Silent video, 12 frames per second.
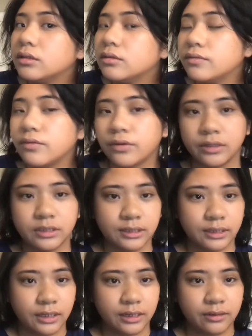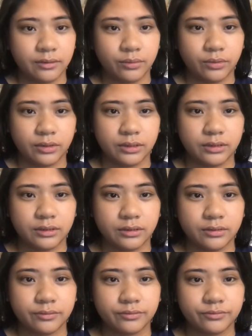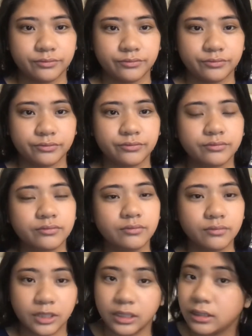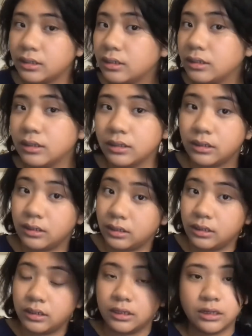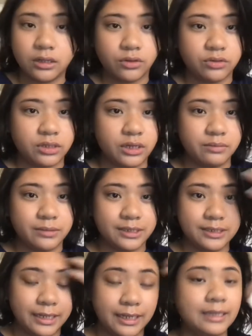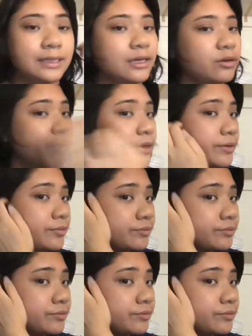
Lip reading: Very slight bronze. But then it looks like I'm just tan that way.